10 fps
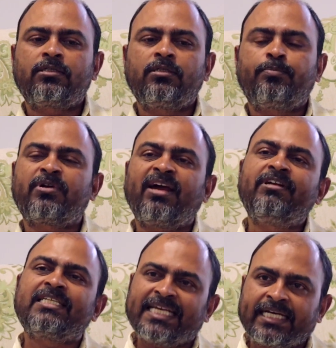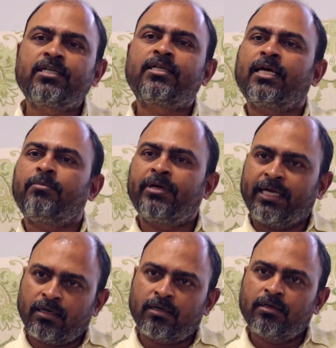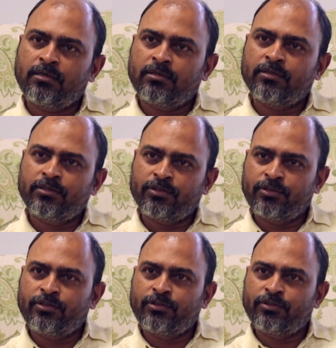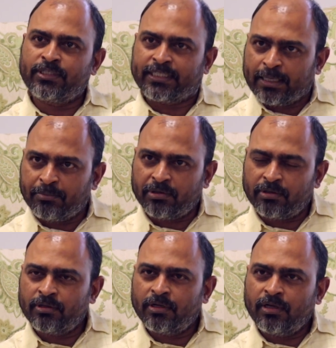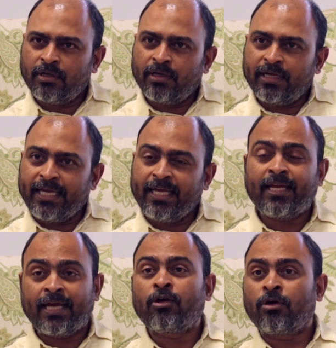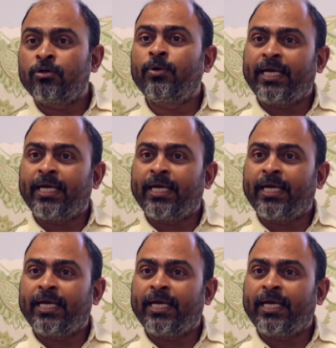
the private sector can bring to the table in an ongoing